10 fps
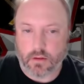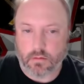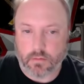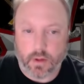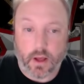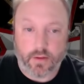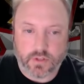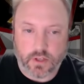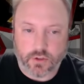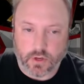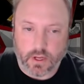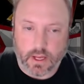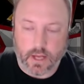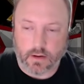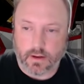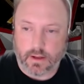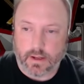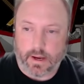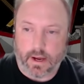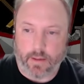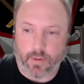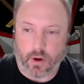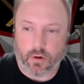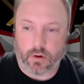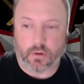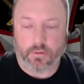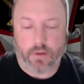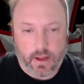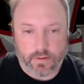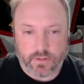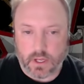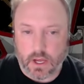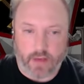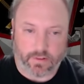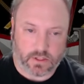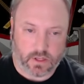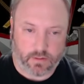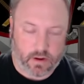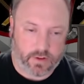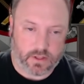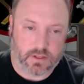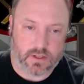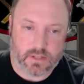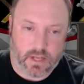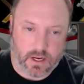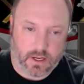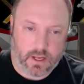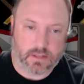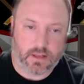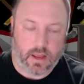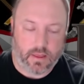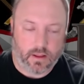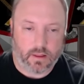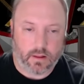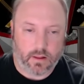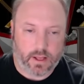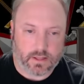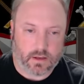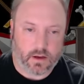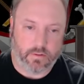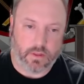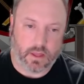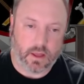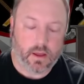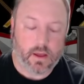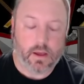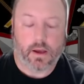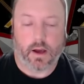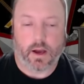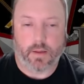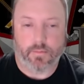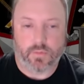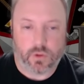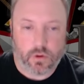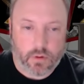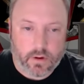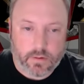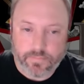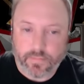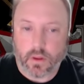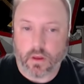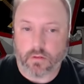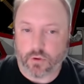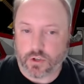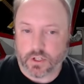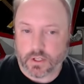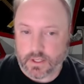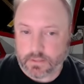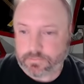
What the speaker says: buffs that you can get. Critical 5s obviously benefits sustained hits and the lethal hits of the Sword Brother. Unfortunately,